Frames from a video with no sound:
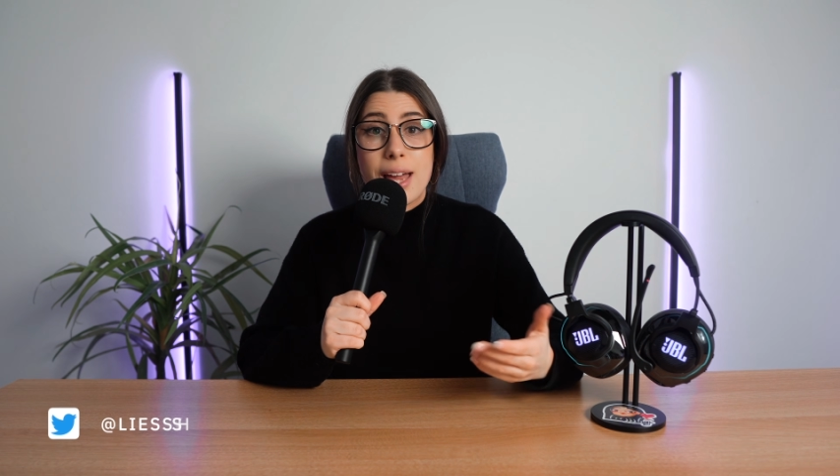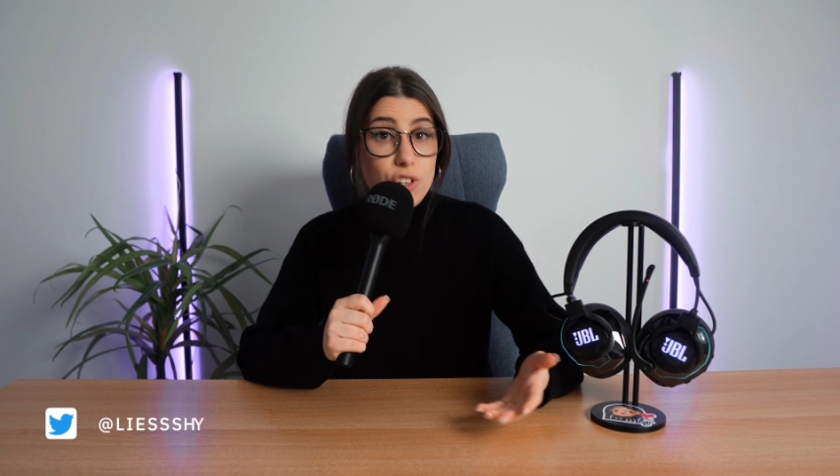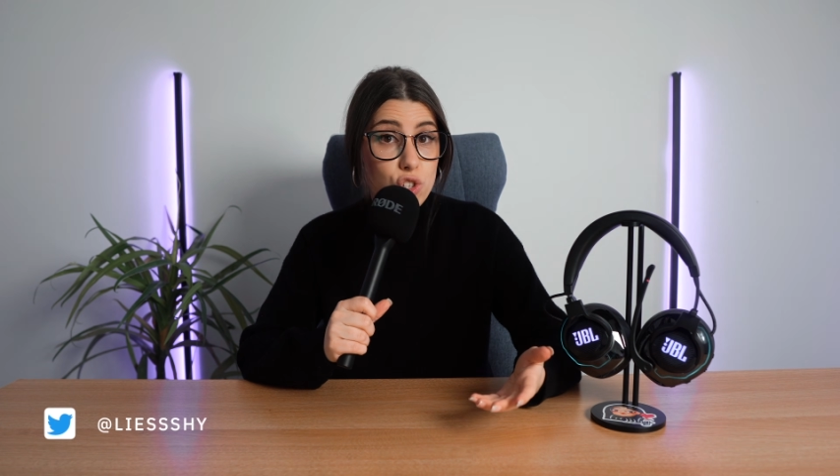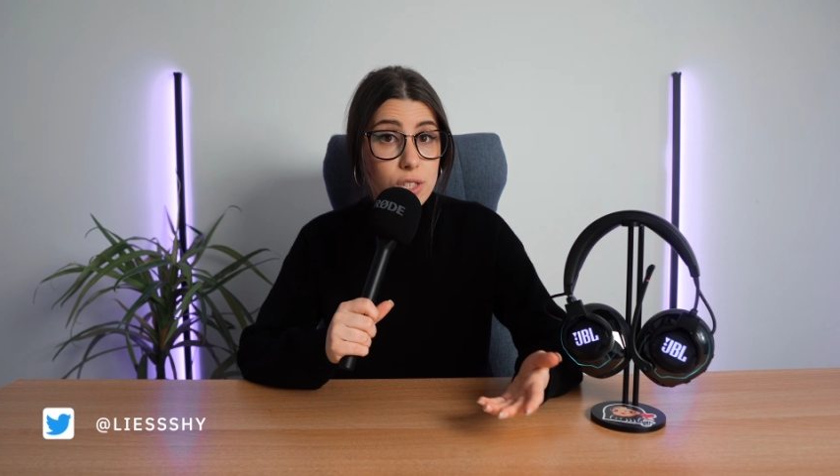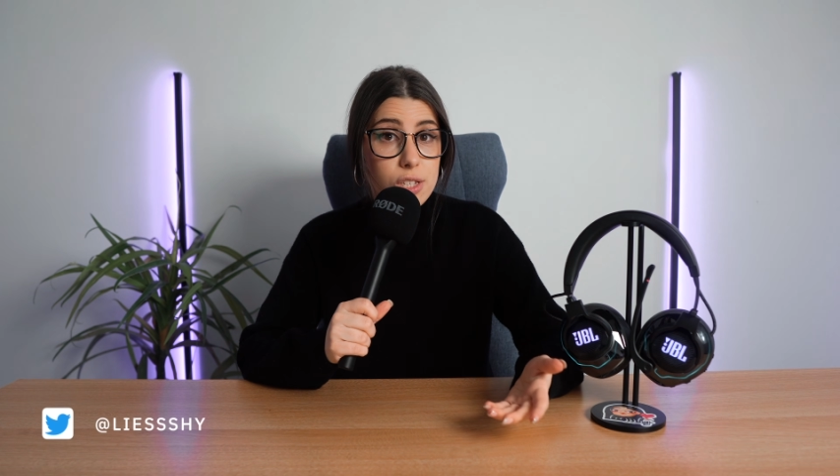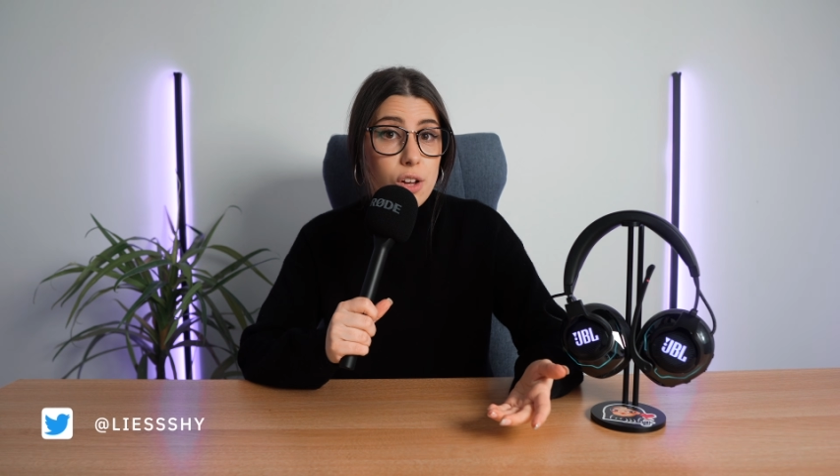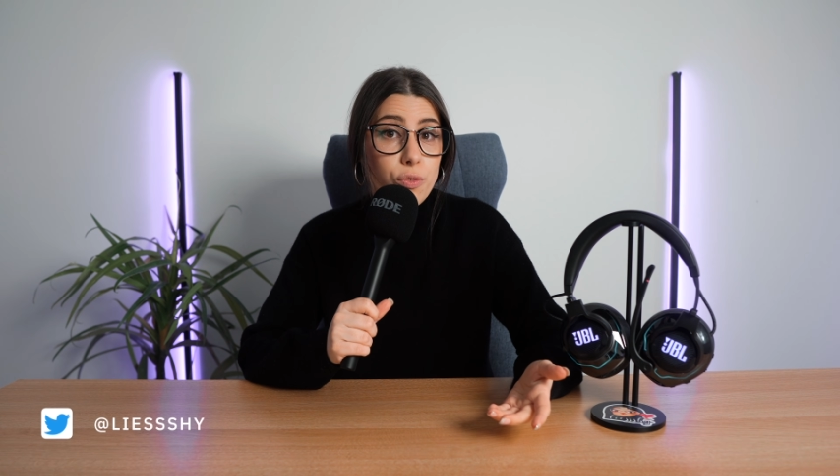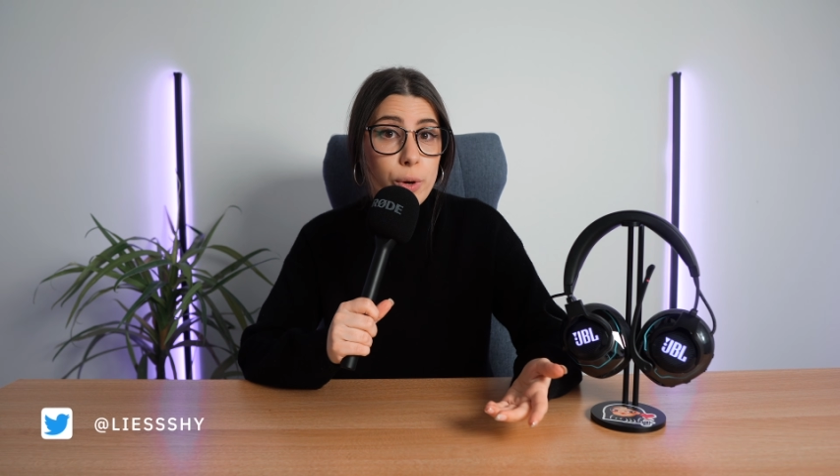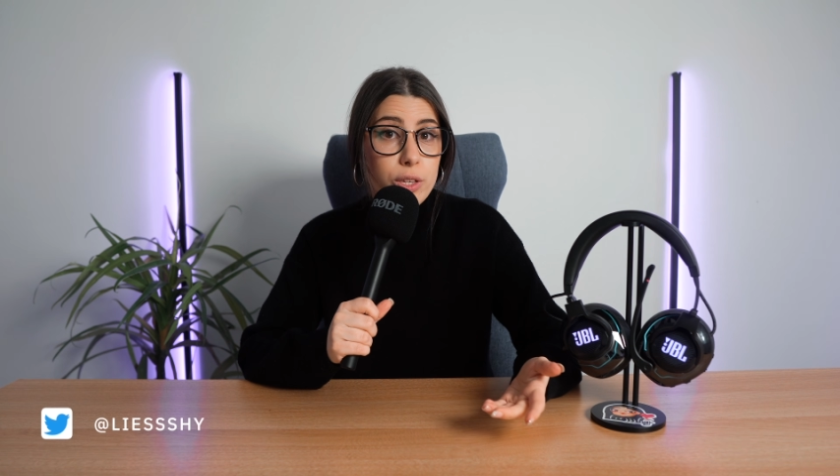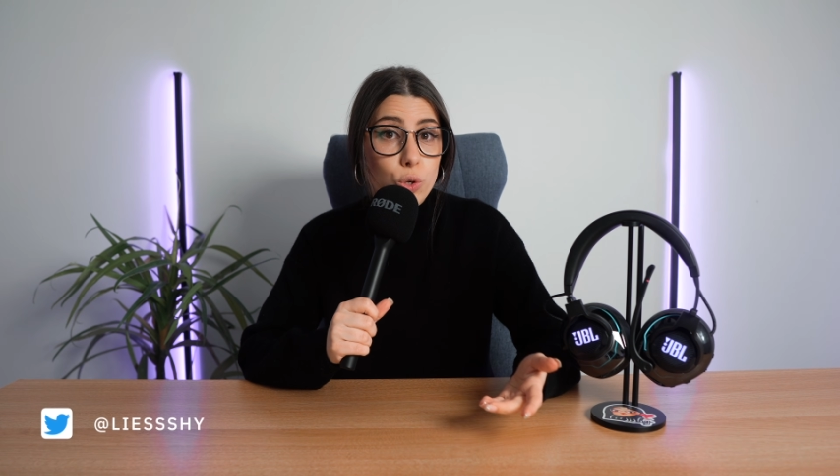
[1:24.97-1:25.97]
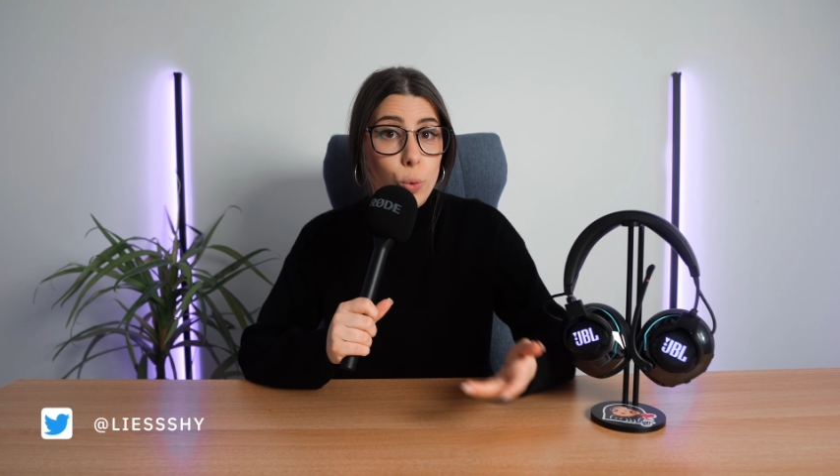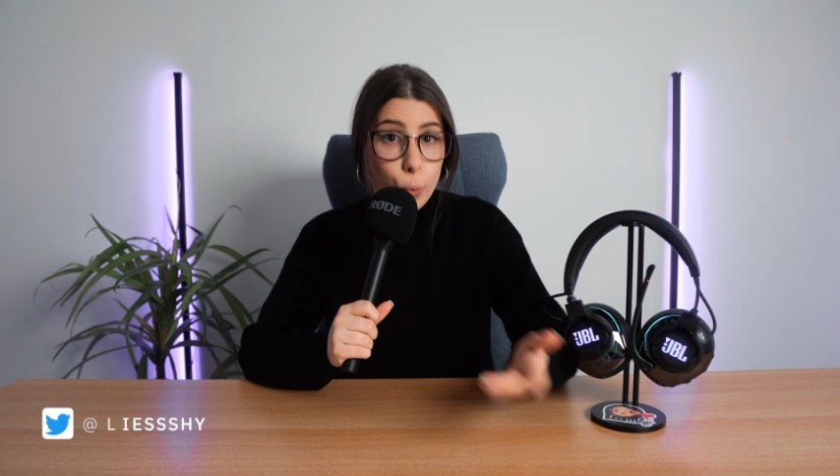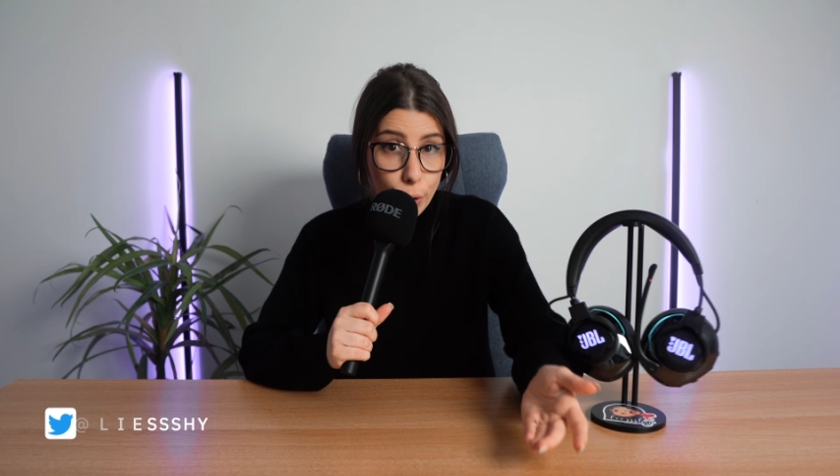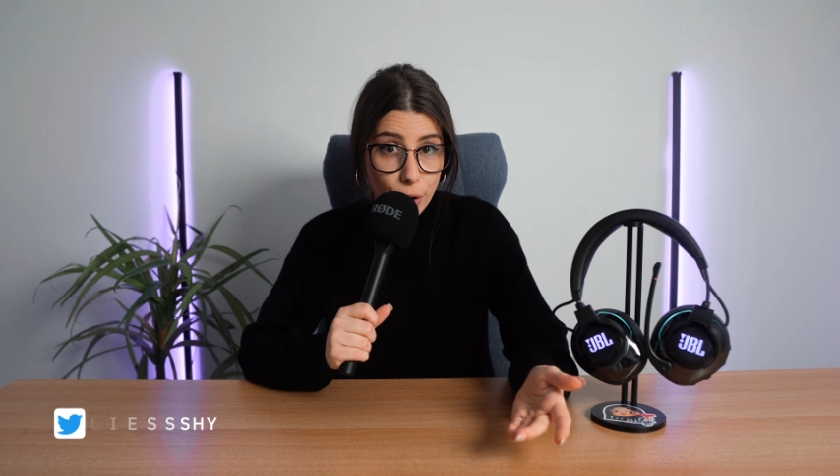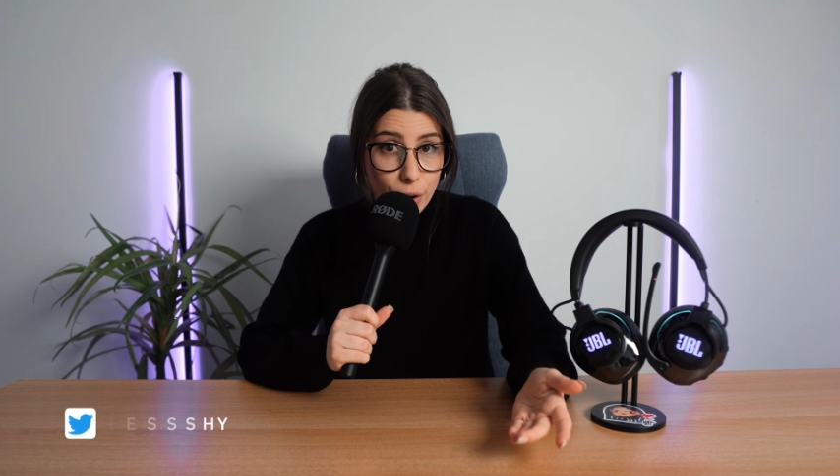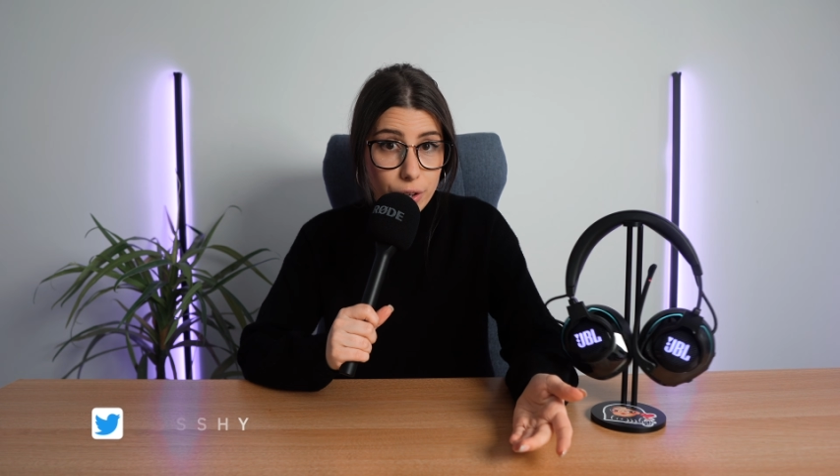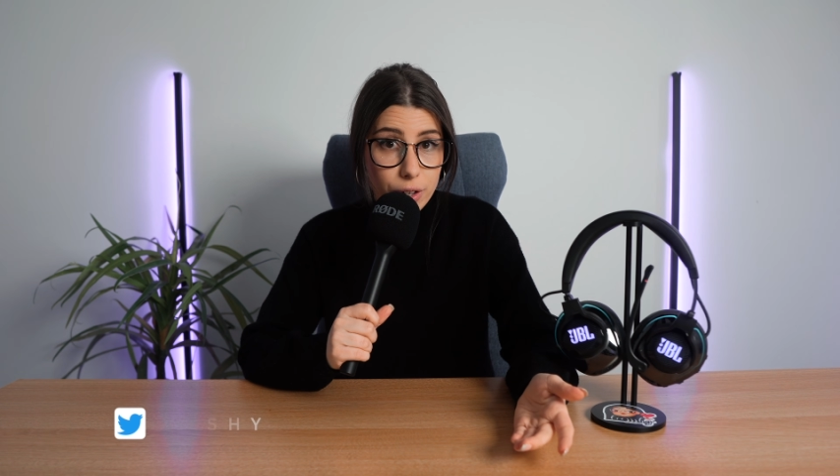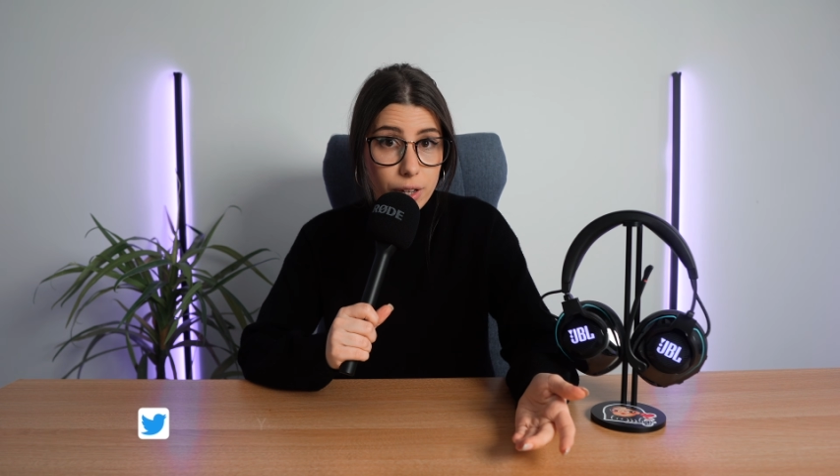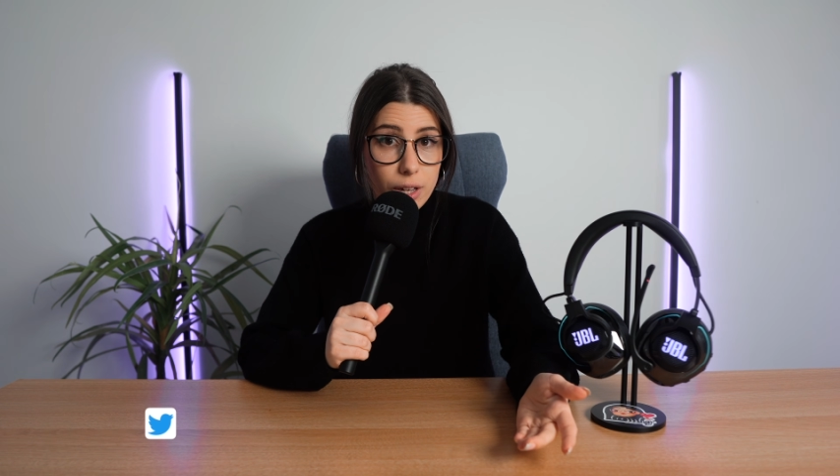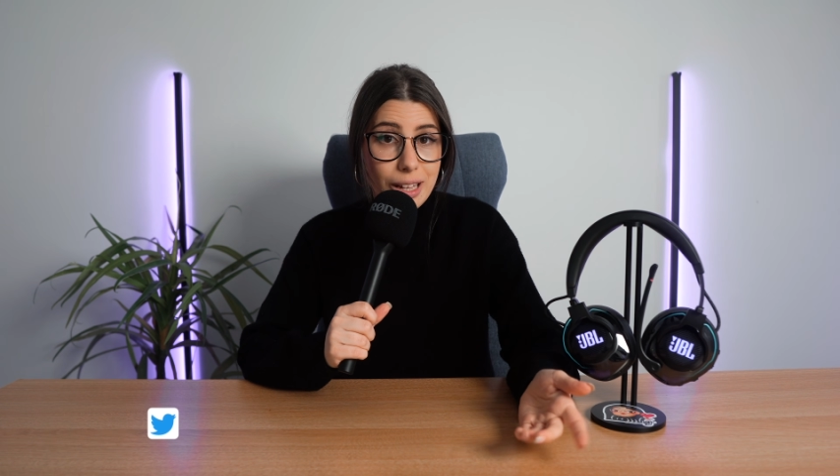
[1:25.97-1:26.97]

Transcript: engine software to work,